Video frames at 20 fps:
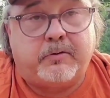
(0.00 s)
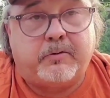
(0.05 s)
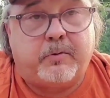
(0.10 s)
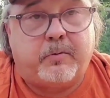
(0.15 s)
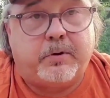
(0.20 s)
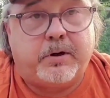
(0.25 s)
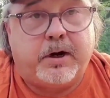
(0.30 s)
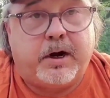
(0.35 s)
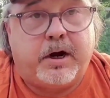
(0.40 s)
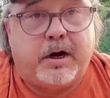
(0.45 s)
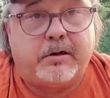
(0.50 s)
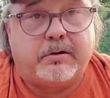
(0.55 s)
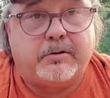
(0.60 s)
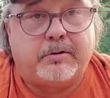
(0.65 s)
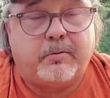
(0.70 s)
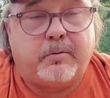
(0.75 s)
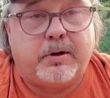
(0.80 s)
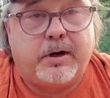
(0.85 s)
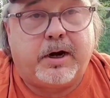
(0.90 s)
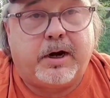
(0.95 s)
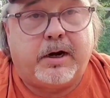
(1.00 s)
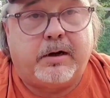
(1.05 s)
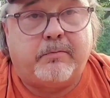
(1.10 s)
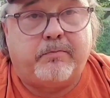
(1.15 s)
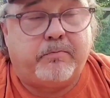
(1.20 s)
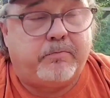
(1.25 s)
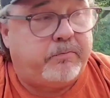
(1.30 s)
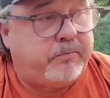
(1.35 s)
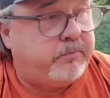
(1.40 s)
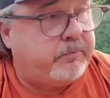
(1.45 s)
that's what we got. So we got
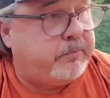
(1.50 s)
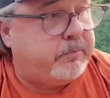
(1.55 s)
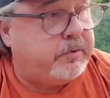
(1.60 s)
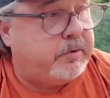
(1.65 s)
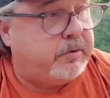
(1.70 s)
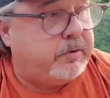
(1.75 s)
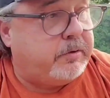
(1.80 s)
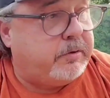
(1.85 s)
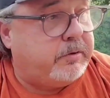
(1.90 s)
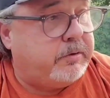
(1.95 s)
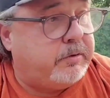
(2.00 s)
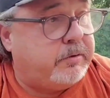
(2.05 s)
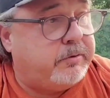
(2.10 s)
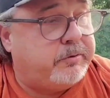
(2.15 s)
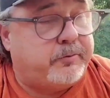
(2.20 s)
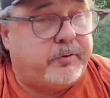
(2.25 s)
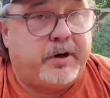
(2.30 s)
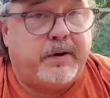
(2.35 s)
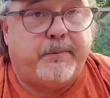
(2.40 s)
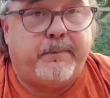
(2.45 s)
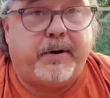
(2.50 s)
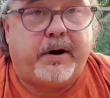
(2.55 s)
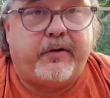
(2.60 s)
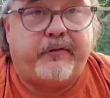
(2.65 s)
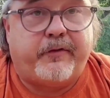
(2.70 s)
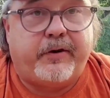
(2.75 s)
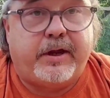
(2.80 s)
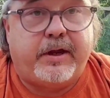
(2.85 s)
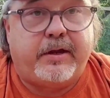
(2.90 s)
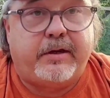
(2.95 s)
3
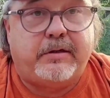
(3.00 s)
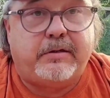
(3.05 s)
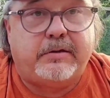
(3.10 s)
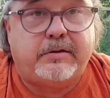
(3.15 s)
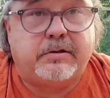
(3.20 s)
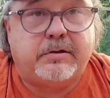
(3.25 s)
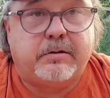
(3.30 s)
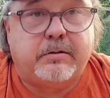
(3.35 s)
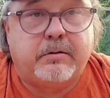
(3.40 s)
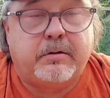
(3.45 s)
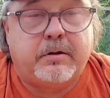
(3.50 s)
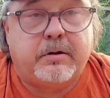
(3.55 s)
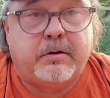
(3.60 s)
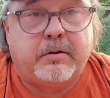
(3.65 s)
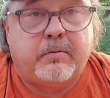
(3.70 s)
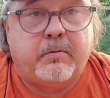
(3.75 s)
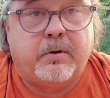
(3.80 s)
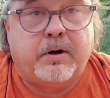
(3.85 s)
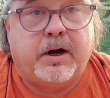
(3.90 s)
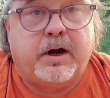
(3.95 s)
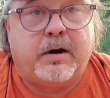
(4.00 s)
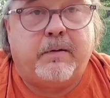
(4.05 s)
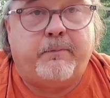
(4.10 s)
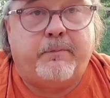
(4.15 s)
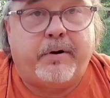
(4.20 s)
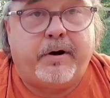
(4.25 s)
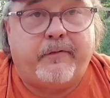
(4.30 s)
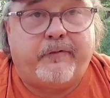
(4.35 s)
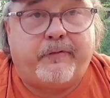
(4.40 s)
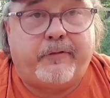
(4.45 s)
buff hens. We got a
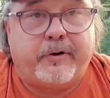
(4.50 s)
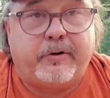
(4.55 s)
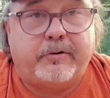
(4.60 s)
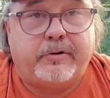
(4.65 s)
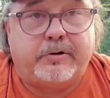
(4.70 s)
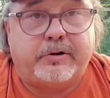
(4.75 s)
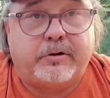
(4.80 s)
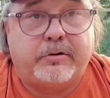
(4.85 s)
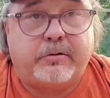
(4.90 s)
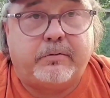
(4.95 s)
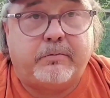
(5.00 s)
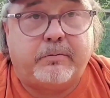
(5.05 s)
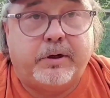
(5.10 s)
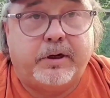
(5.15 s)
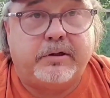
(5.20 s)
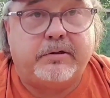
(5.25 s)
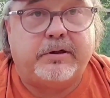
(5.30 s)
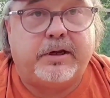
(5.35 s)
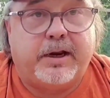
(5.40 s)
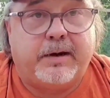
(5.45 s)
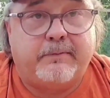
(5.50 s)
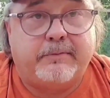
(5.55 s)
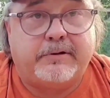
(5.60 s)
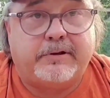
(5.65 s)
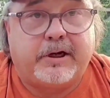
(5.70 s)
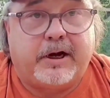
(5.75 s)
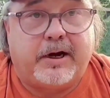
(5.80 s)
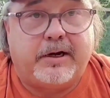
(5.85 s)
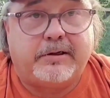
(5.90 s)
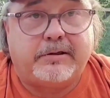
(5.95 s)
buff rooster. His
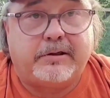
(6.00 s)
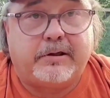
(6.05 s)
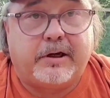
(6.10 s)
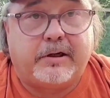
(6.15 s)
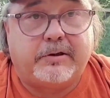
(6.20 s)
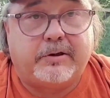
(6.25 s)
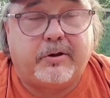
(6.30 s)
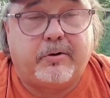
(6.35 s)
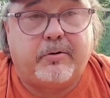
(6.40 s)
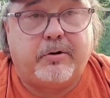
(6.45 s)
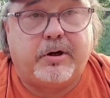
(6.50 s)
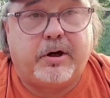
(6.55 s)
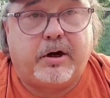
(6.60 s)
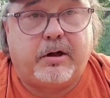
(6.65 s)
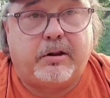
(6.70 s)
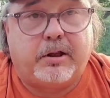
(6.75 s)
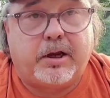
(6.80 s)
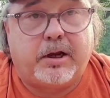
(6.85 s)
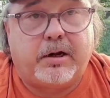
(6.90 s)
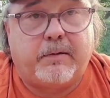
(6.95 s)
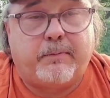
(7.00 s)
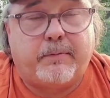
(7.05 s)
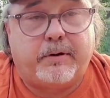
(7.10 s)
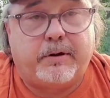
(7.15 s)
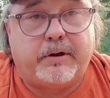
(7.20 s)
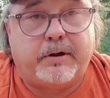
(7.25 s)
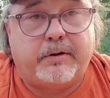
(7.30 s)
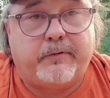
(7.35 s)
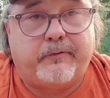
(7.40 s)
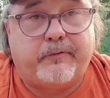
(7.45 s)
name's Tyson. I told y'all that, I
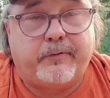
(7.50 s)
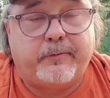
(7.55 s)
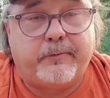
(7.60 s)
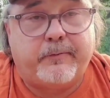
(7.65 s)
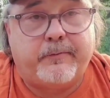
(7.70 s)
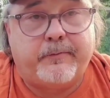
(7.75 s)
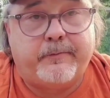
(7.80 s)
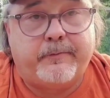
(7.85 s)
believe.